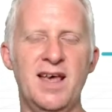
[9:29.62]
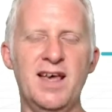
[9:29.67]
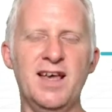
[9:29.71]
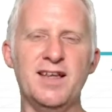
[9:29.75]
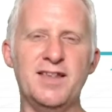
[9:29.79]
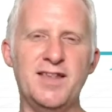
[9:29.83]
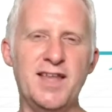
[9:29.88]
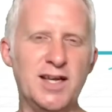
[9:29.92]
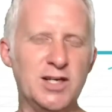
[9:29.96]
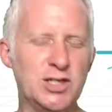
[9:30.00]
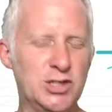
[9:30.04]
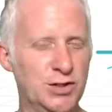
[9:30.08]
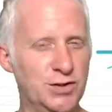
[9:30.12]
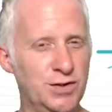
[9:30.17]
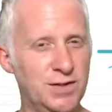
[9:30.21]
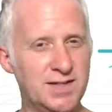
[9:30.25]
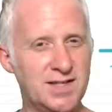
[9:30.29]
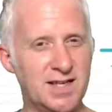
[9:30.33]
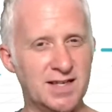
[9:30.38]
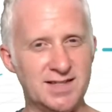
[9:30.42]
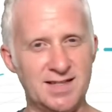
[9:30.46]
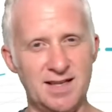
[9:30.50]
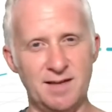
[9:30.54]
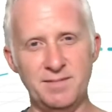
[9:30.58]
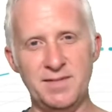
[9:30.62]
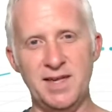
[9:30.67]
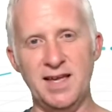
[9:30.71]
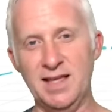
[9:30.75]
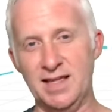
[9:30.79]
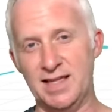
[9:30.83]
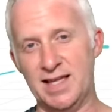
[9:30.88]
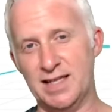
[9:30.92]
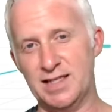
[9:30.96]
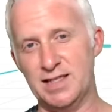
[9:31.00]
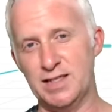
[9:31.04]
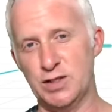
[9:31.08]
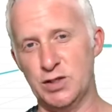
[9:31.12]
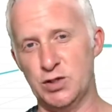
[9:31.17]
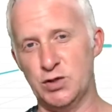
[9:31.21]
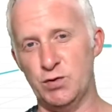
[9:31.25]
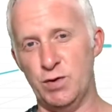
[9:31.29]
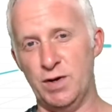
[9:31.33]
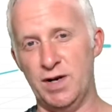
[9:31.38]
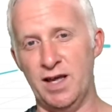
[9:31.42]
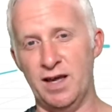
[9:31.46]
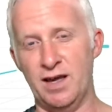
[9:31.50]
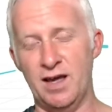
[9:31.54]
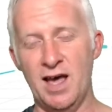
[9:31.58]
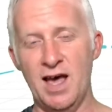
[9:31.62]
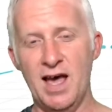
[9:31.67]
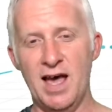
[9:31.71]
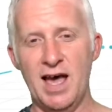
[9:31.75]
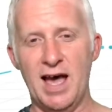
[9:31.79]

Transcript: They introduced us something that is really,